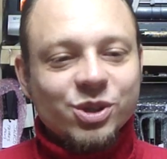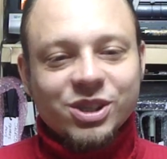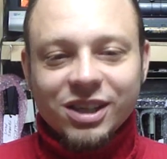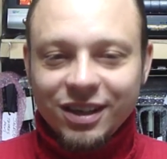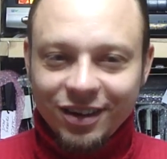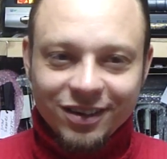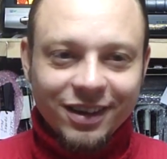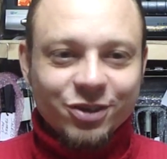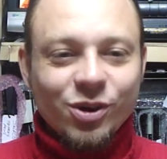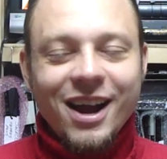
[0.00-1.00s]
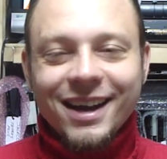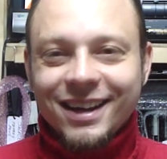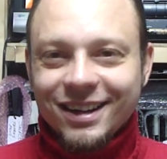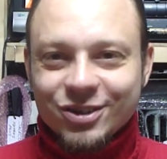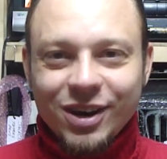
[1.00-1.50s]
just sitting there and like
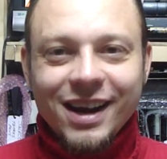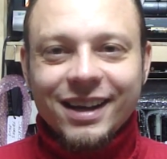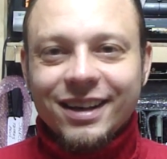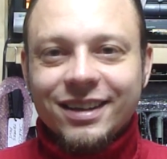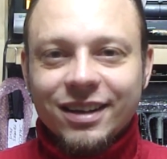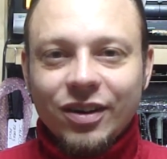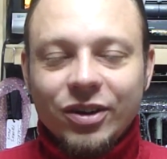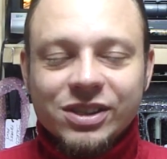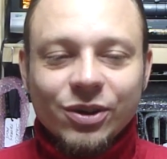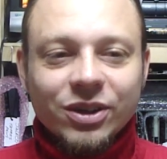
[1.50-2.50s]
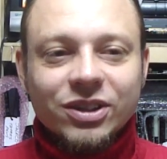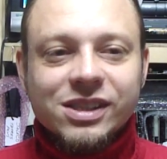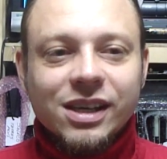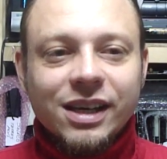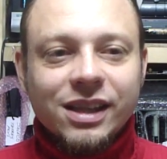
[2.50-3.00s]
dragging and dragging, you know, so it
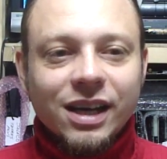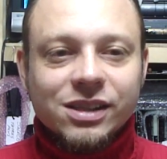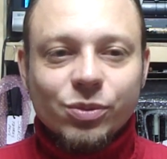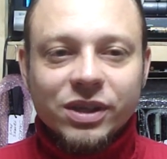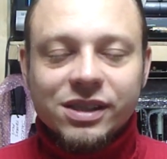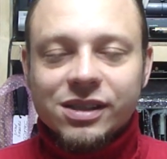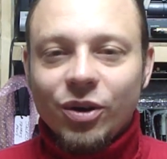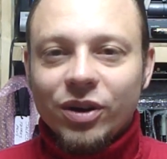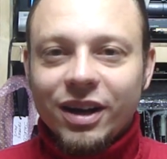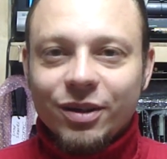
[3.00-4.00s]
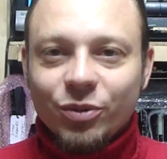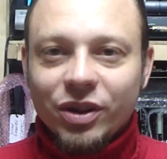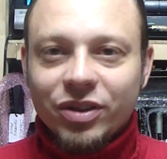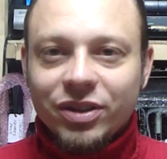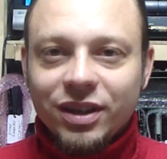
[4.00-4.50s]
looks like that's what's going on
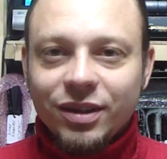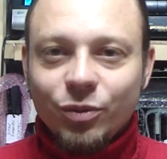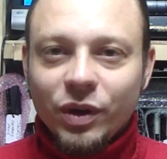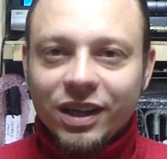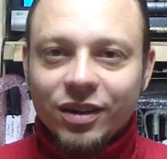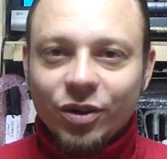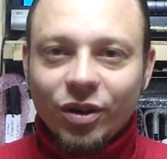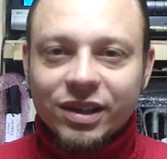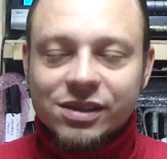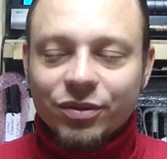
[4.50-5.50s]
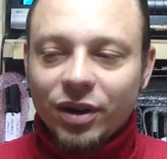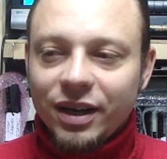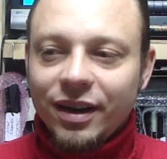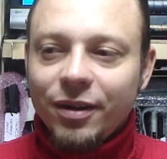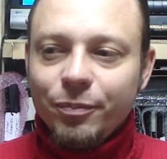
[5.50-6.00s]
with the Wii U as of
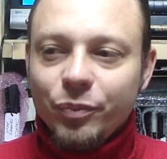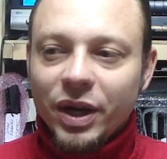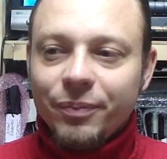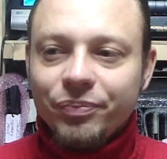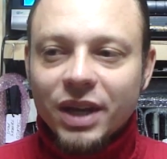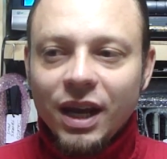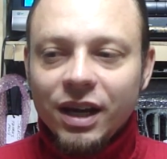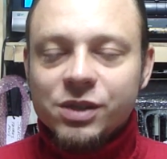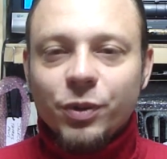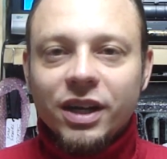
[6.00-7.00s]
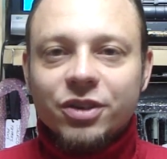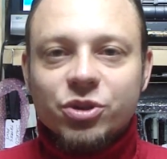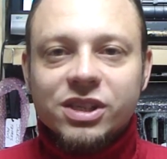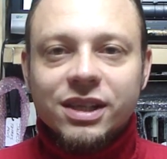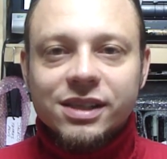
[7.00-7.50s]
right now, but that's pretty
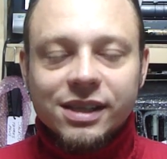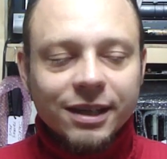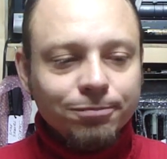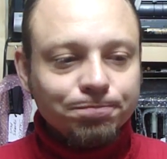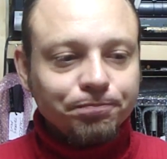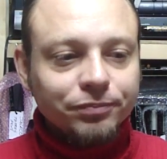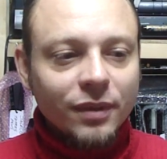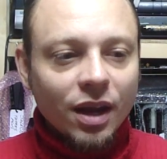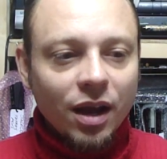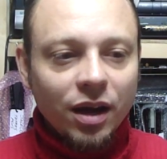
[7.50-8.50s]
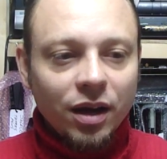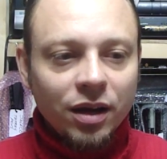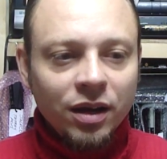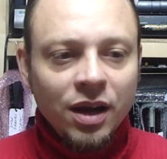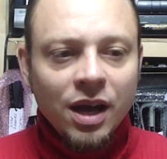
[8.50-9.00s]
interesting to see.
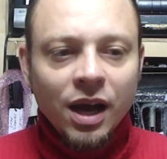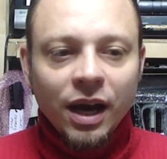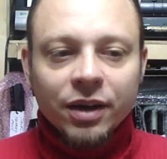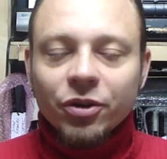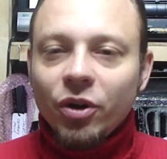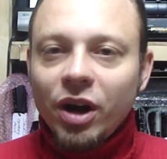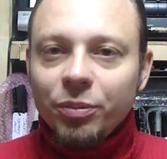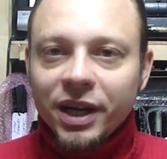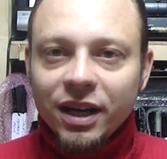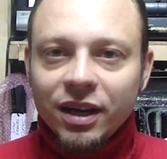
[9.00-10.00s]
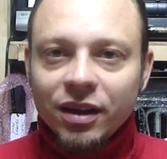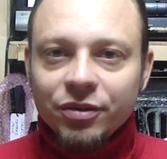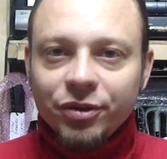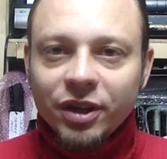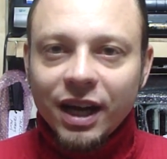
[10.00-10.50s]
I don't know how many
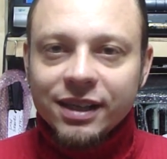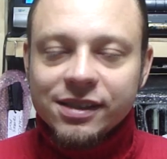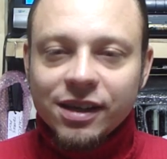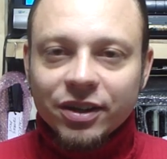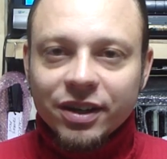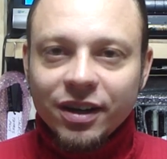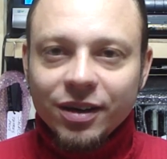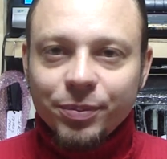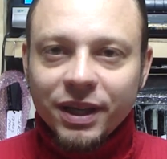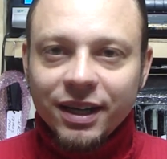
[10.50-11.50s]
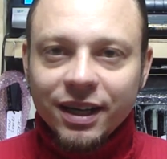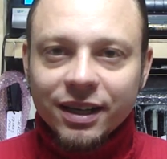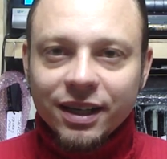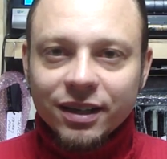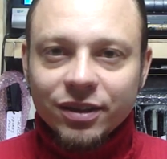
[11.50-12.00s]
of you guys out there are planning
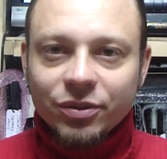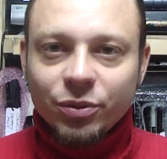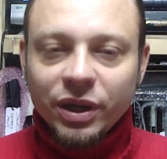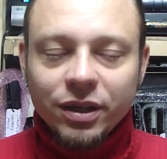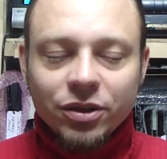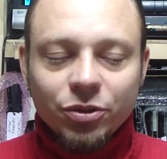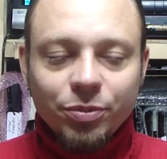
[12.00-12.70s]
on getting the Wii U,